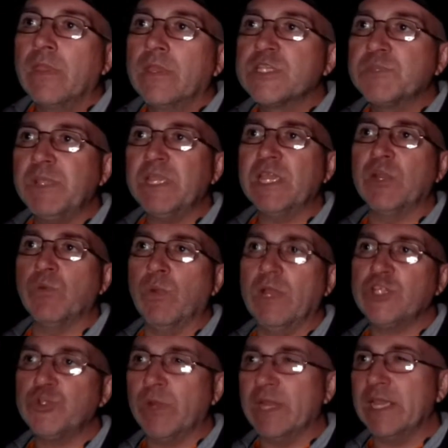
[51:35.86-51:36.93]
speaking of
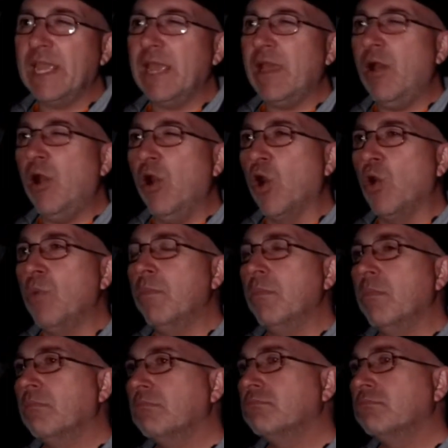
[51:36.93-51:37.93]
which, when I get home,